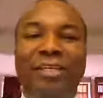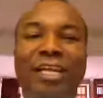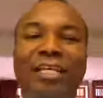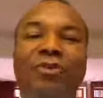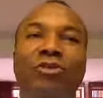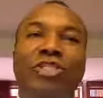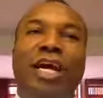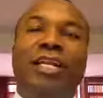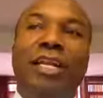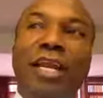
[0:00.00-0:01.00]
Let's go
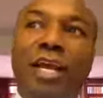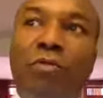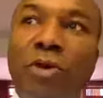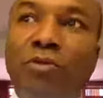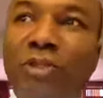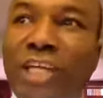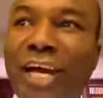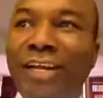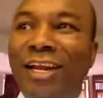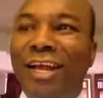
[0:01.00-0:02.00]
share the link. Once we
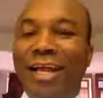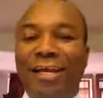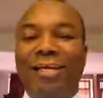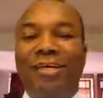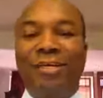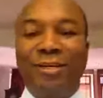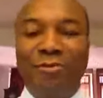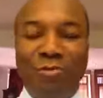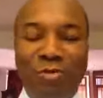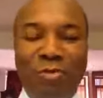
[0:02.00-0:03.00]
share the link,
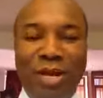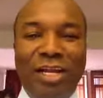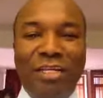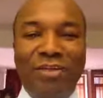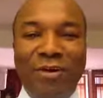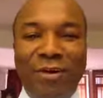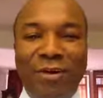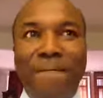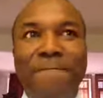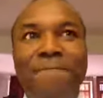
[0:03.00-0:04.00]
we'll be ready to
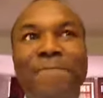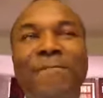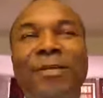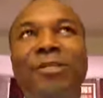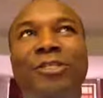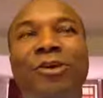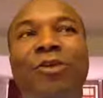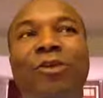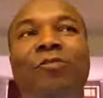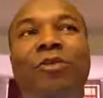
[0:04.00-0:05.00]
go. So
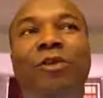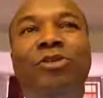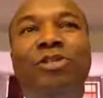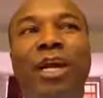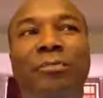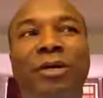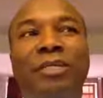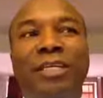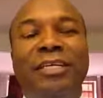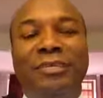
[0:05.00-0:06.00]
look for your share
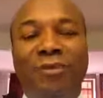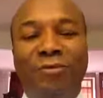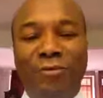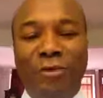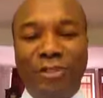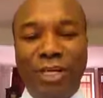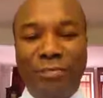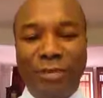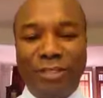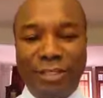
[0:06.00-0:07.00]
button. Look for your share
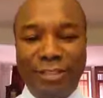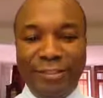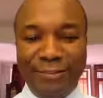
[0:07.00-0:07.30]
button.